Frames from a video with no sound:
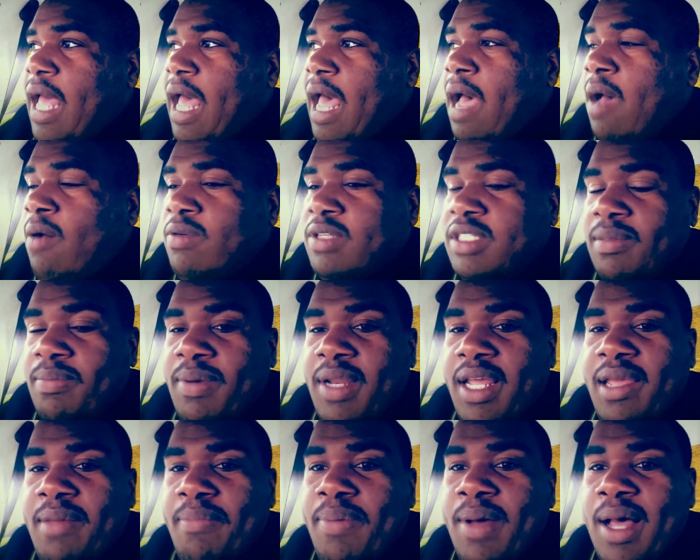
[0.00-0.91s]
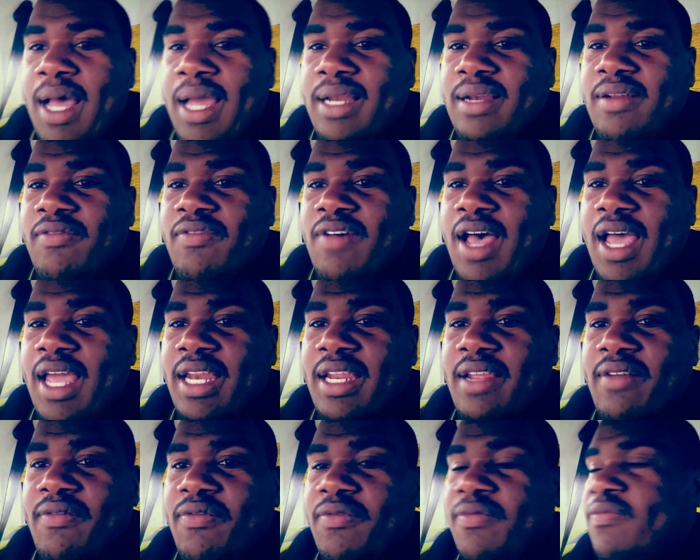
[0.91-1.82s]
how was the blame pie
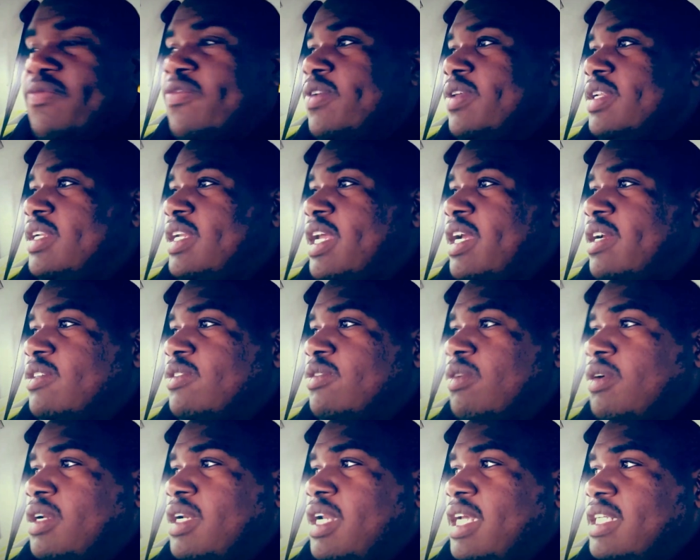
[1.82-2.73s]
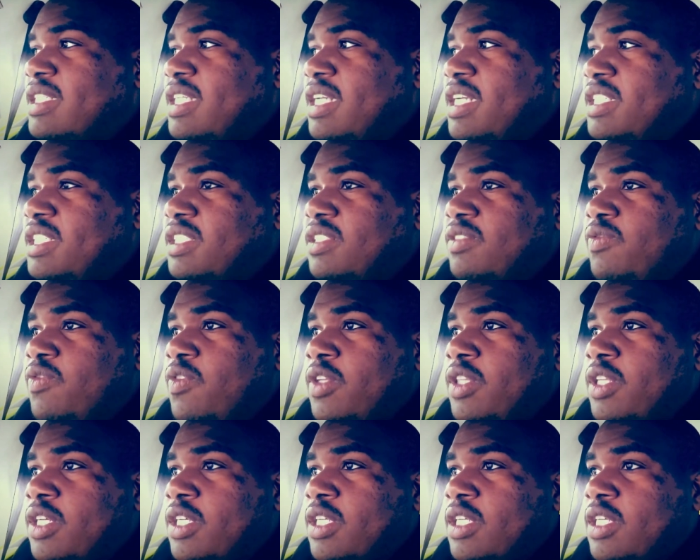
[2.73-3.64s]
divided for the Lakers organization
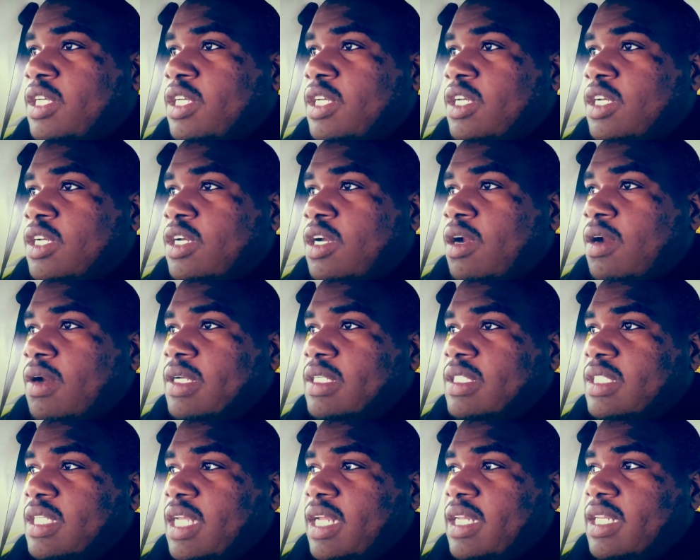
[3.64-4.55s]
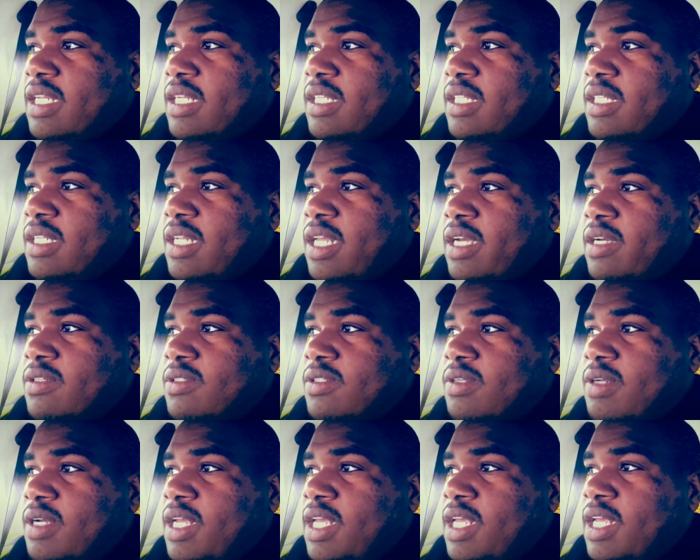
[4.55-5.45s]
for the current state that the
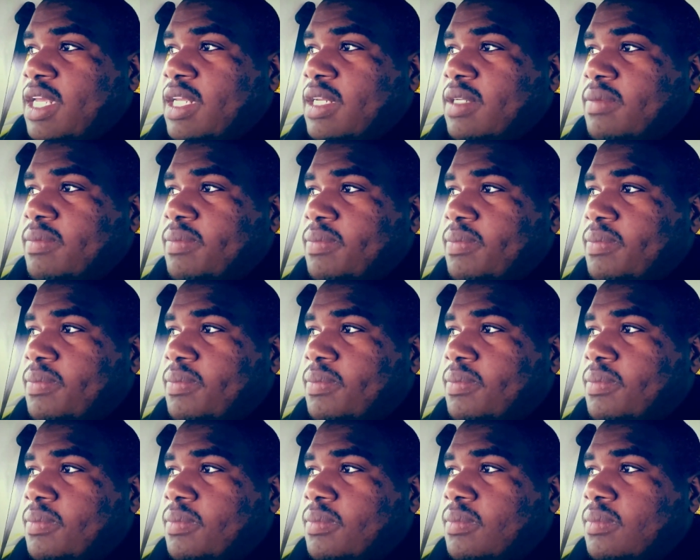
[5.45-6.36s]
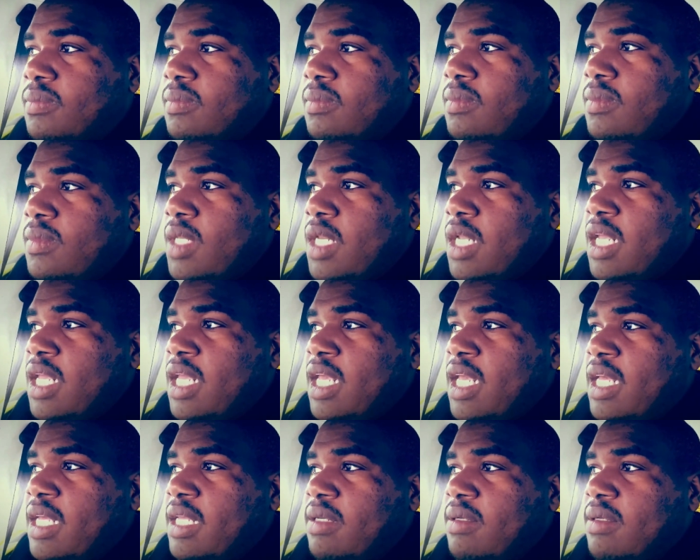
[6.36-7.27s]
Lakers are in.
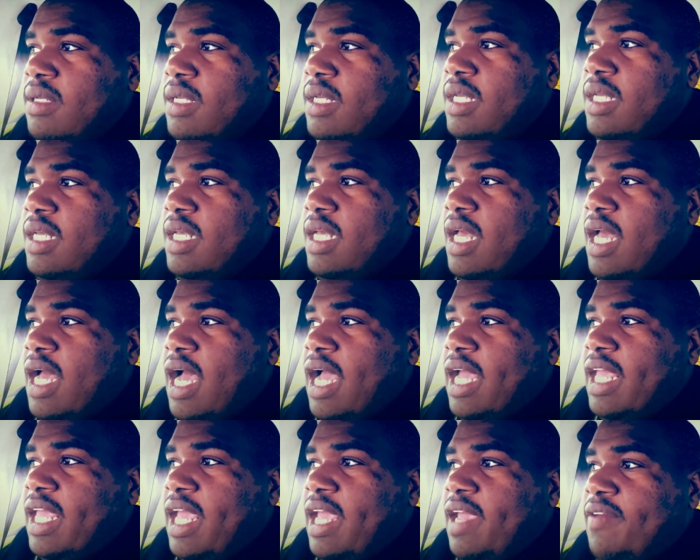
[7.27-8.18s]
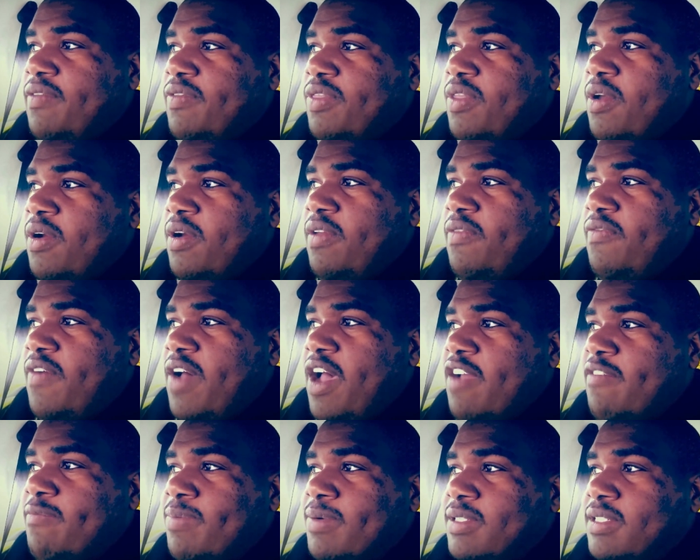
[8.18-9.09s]
And I gave
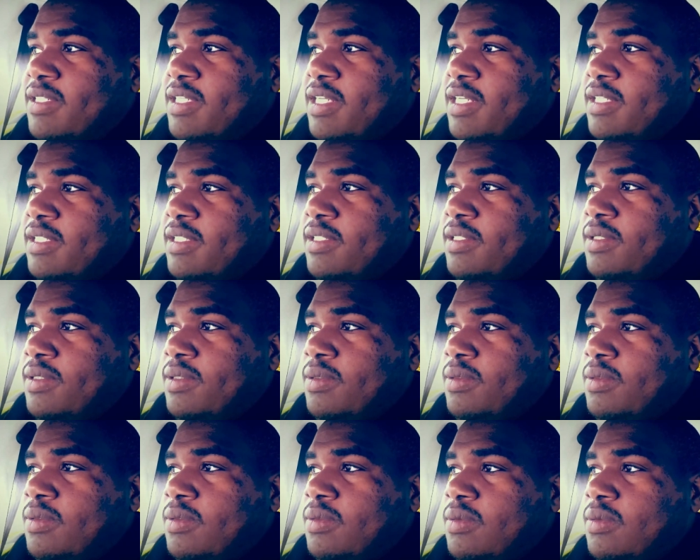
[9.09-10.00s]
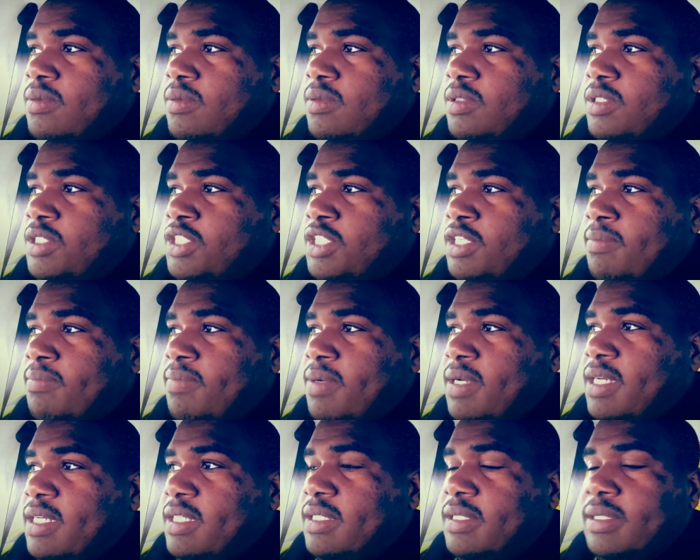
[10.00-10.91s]
35% to Jim
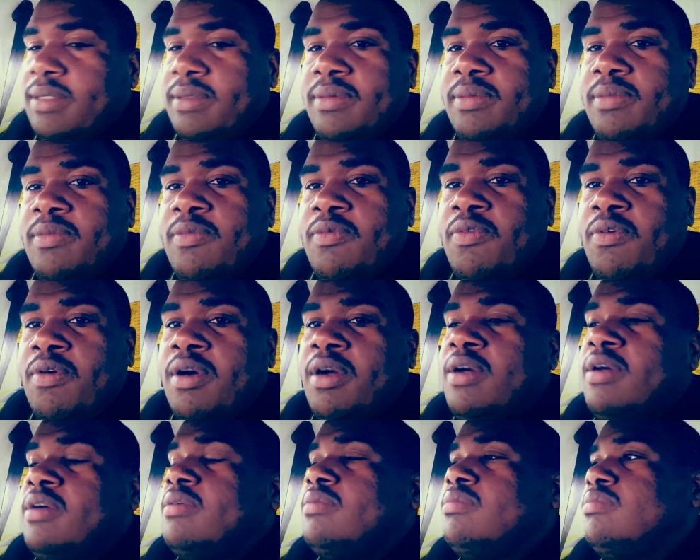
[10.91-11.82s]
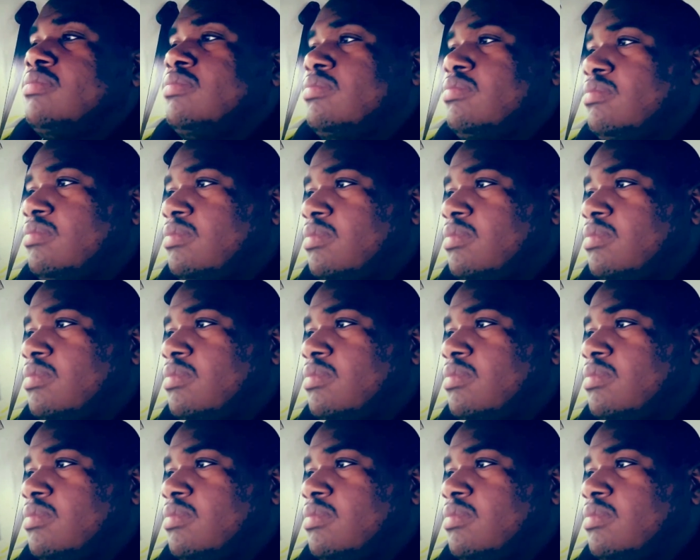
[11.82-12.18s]
Buss for